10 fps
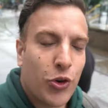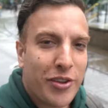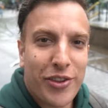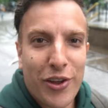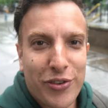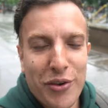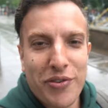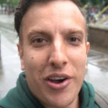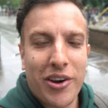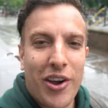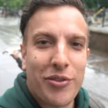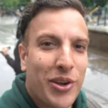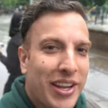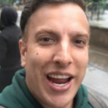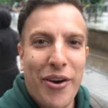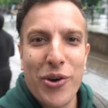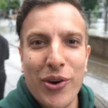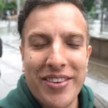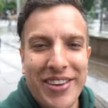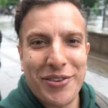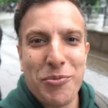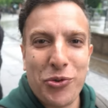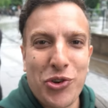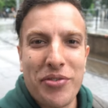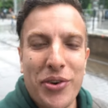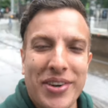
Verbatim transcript: Great start so far, guys. We're going to carry on. Let's get some more street